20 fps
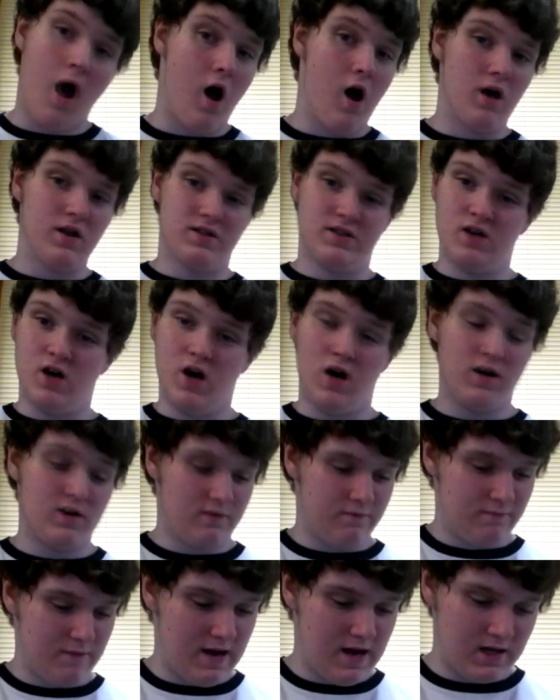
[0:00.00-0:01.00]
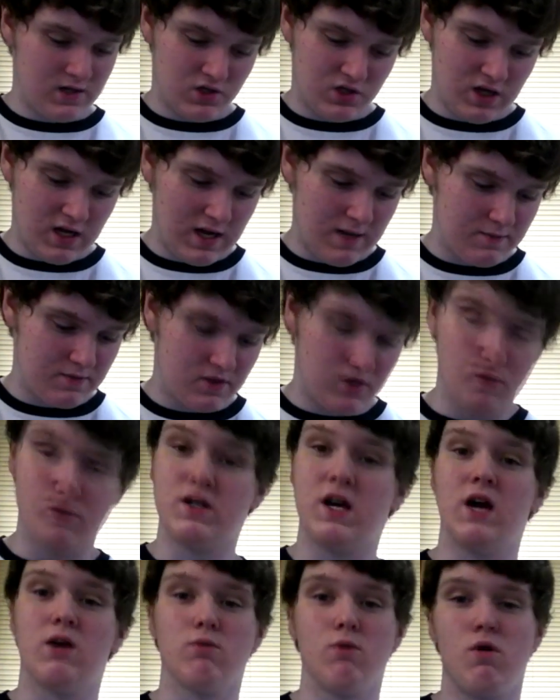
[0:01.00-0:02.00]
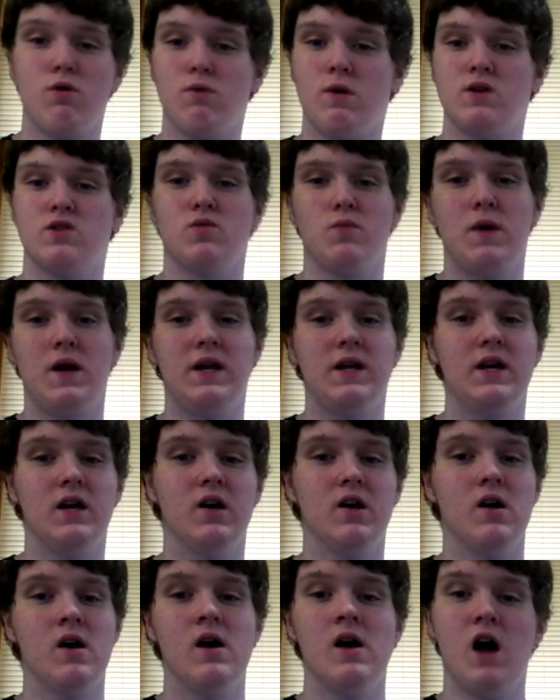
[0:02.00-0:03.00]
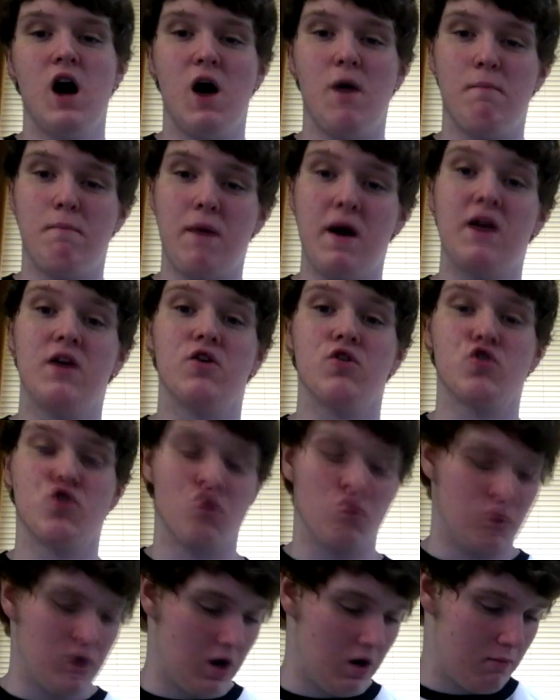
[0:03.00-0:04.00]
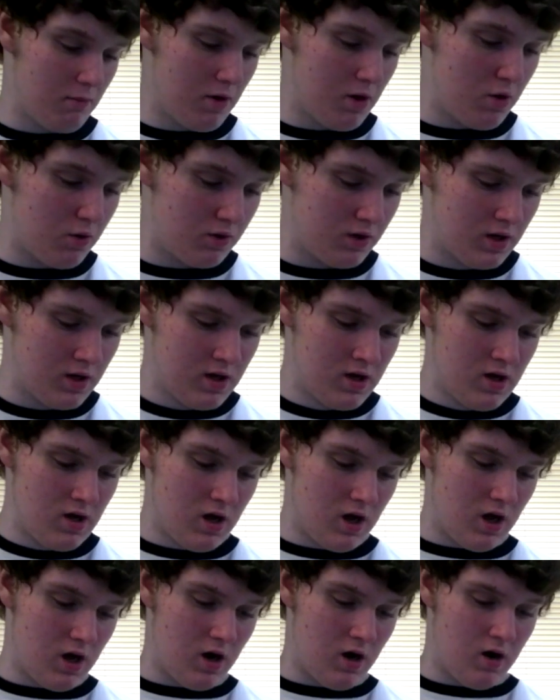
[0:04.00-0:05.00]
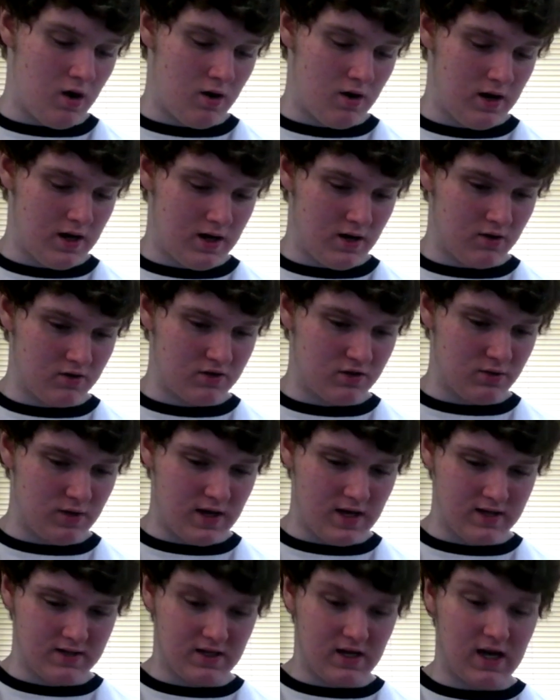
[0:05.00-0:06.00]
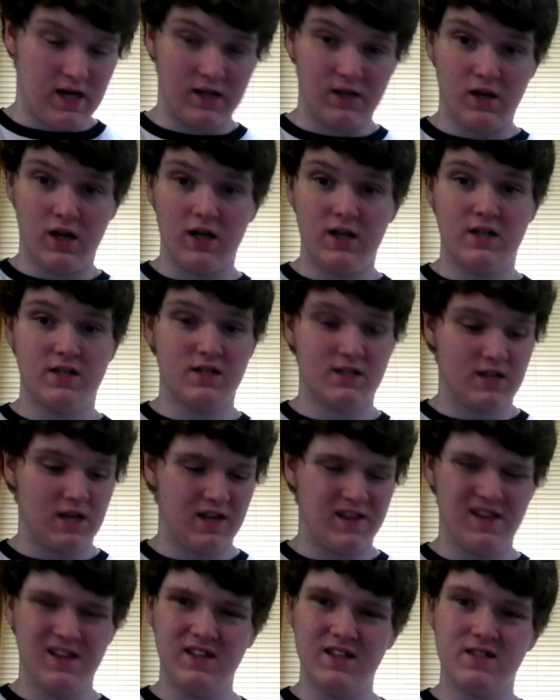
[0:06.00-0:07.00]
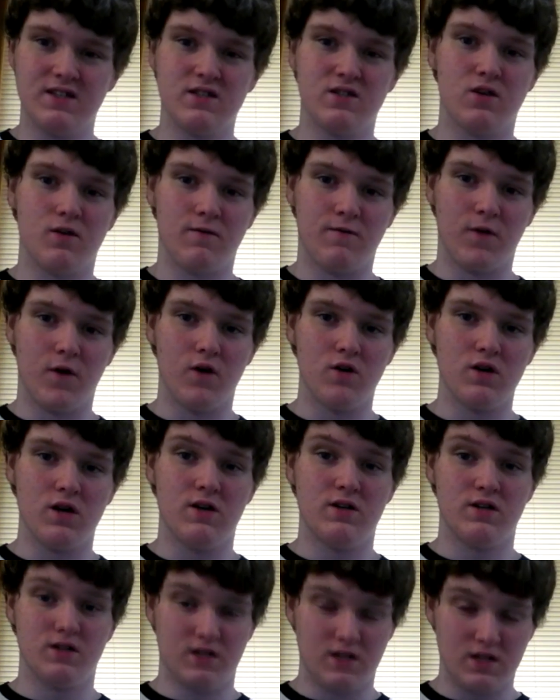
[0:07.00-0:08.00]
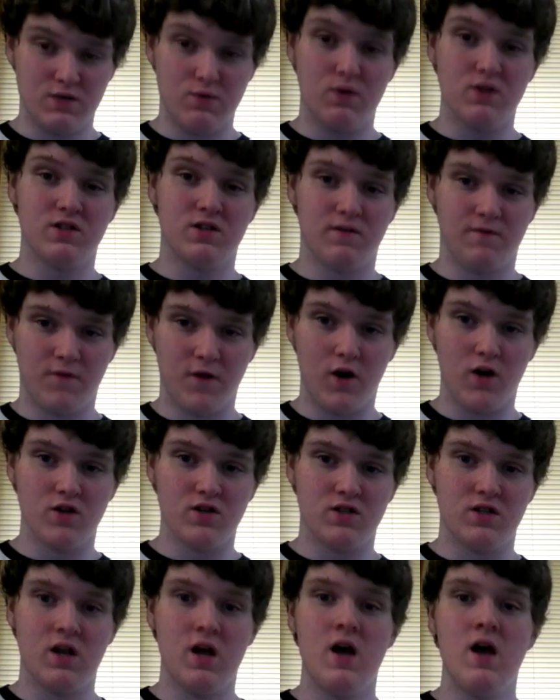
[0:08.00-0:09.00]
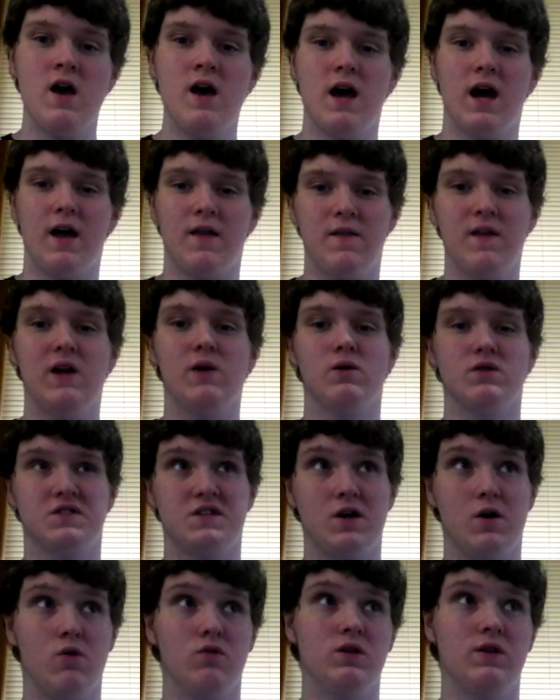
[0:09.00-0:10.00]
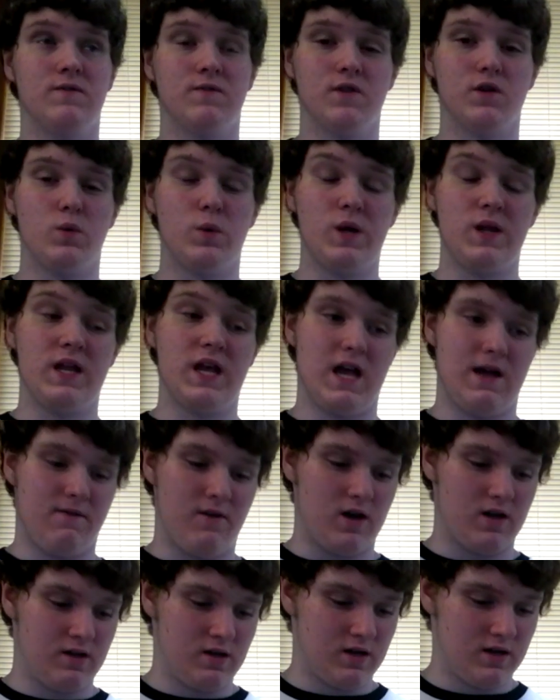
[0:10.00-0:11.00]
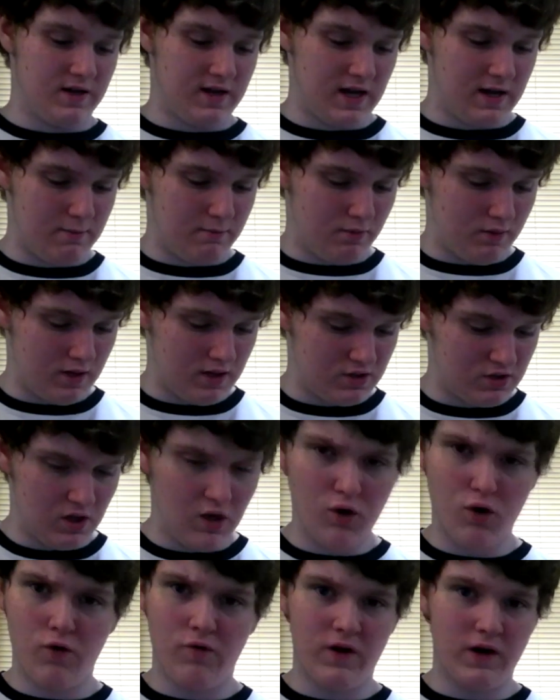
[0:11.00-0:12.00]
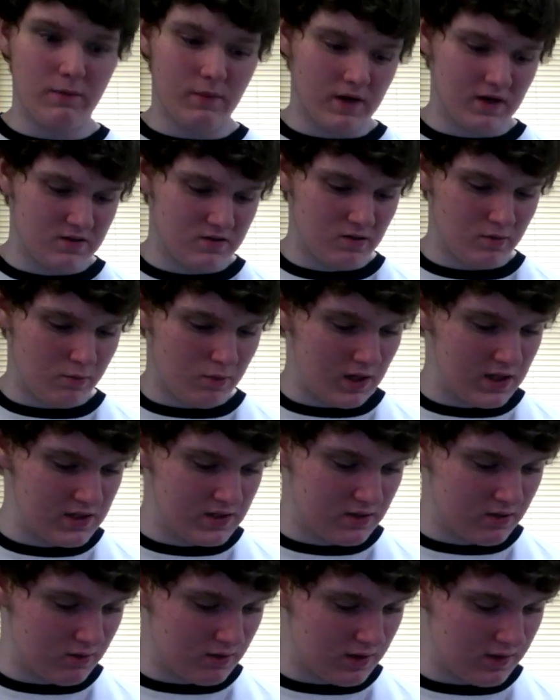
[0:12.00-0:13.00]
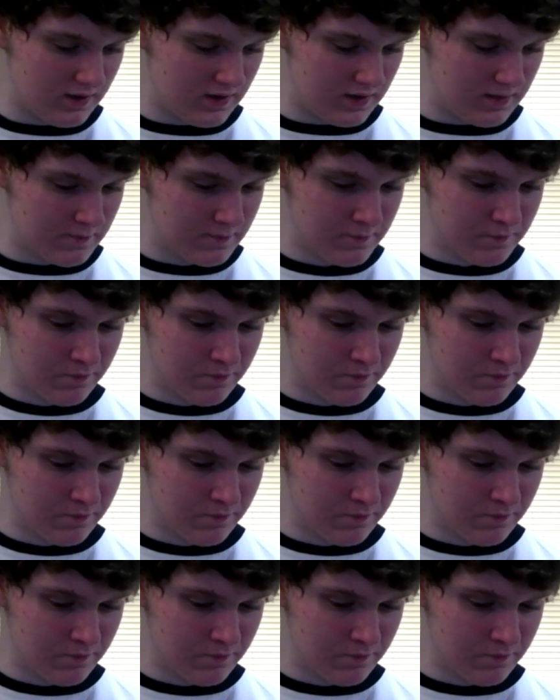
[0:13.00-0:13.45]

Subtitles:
A ton of match types, you know, it's got a Road WrestleMania, a better career mode. It also has online, I think this is the first, this was the first. I think it was the only for the Wii to have online gameplay, so I don't know if anybody still plays it or anything.